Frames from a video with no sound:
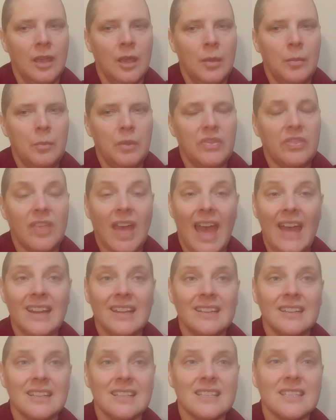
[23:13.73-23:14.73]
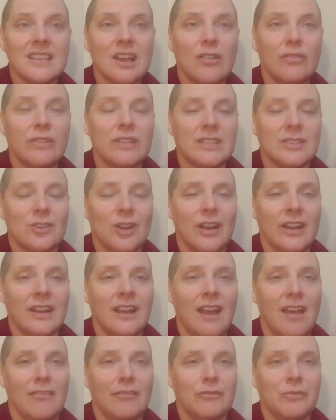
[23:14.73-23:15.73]
But that in itself is not
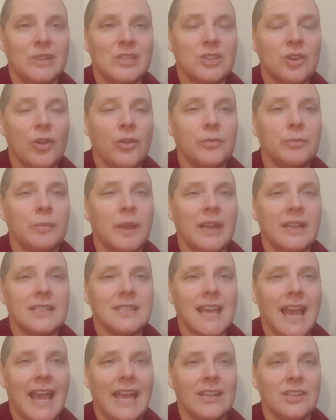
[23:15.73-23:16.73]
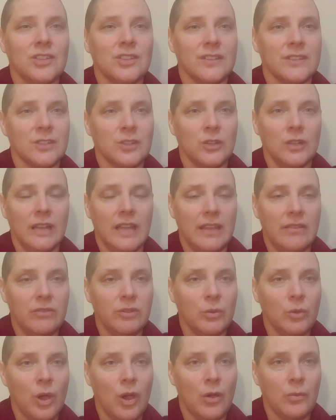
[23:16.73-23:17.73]
enough. We don't meditate just to leave
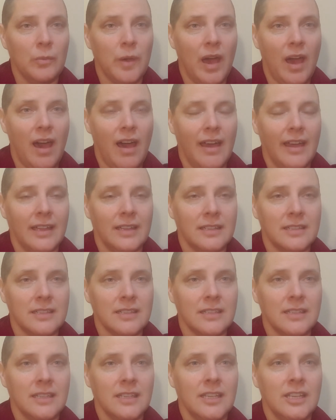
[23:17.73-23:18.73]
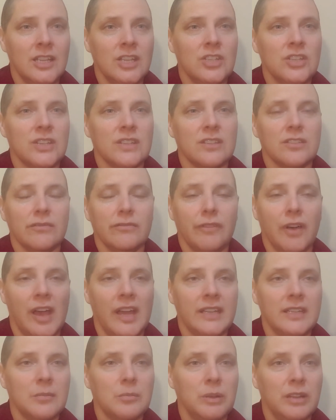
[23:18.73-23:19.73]
the world behind, just to
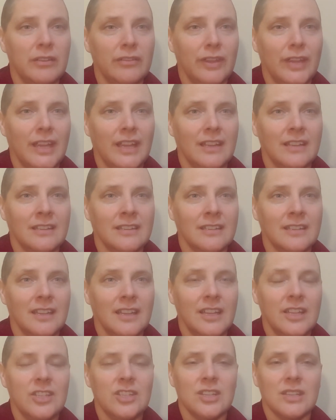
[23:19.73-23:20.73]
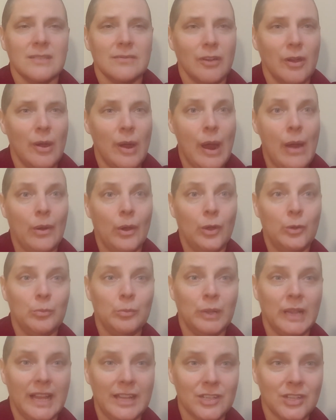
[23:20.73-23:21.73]
find oblivion, just for our own
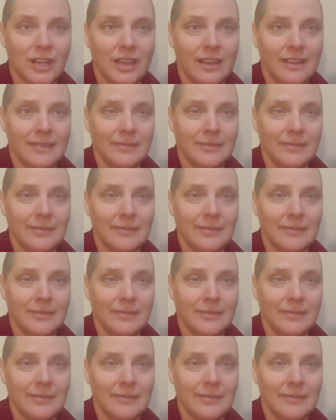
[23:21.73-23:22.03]
pleasure.